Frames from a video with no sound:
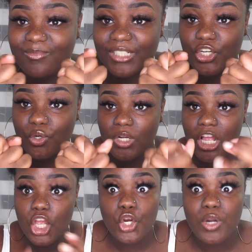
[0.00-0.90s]
you know,
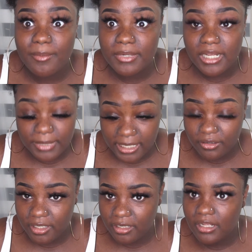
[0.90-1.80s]
cramped up
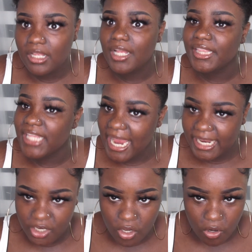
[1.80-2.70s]
down there, that
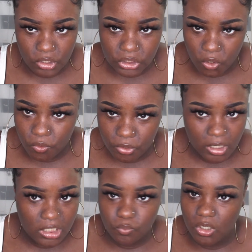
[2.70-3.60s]
can cause
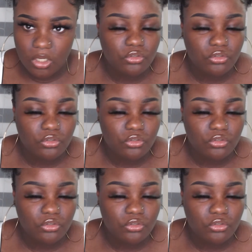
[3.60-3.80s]
odor as well.